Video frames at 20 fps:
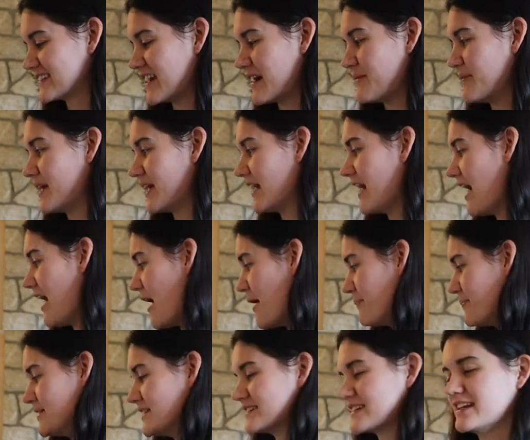coming
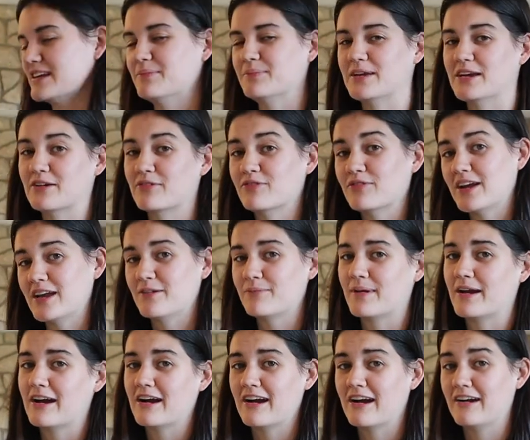up. He's gonna be a ring
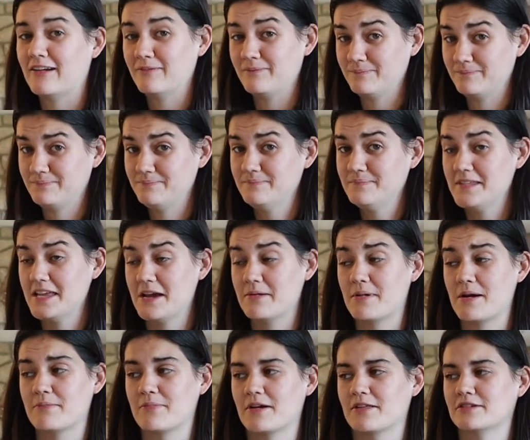bearer in
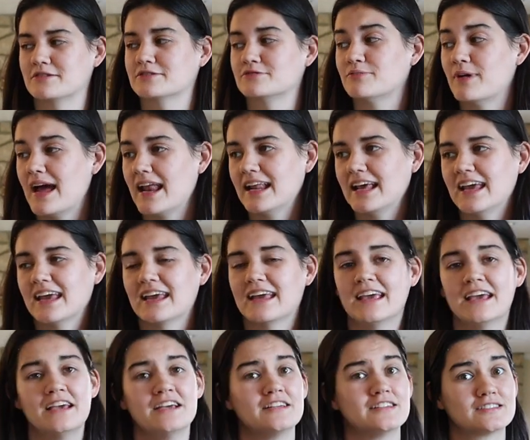my brother's wedding,
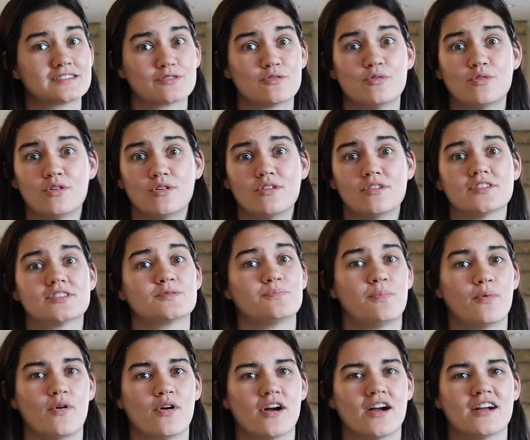school,
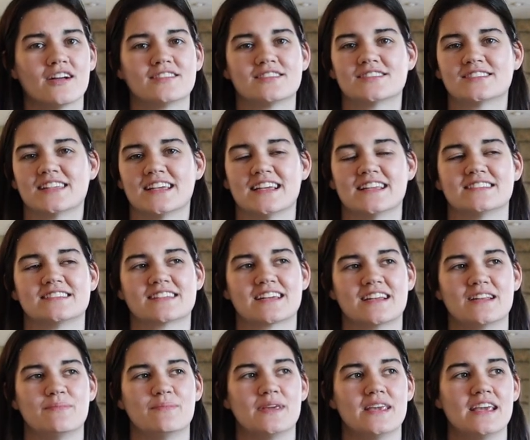sports. It's
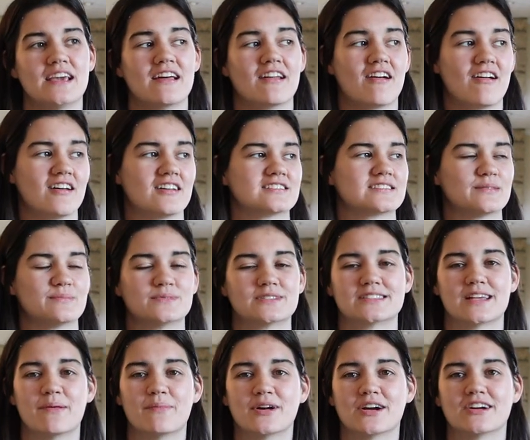gonna be an awesome
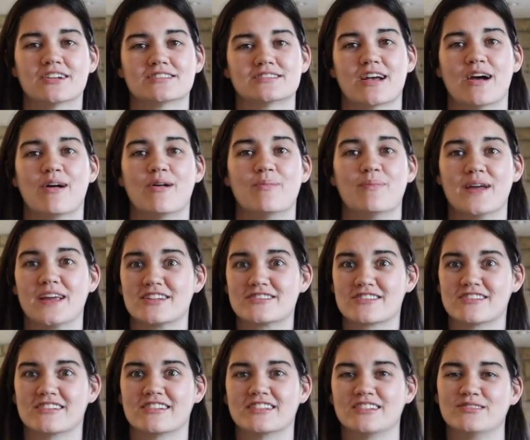summer, so make
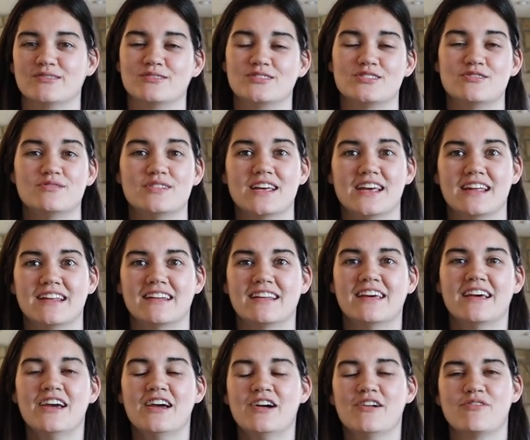sure to tune
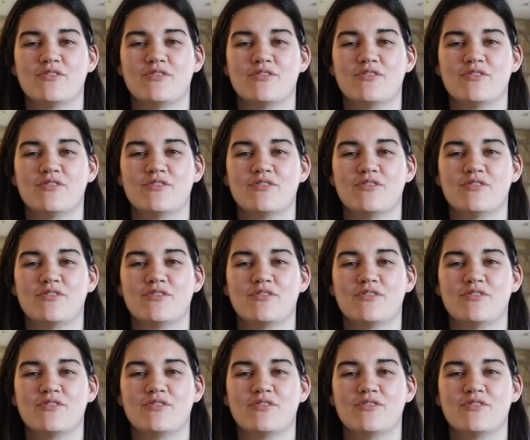in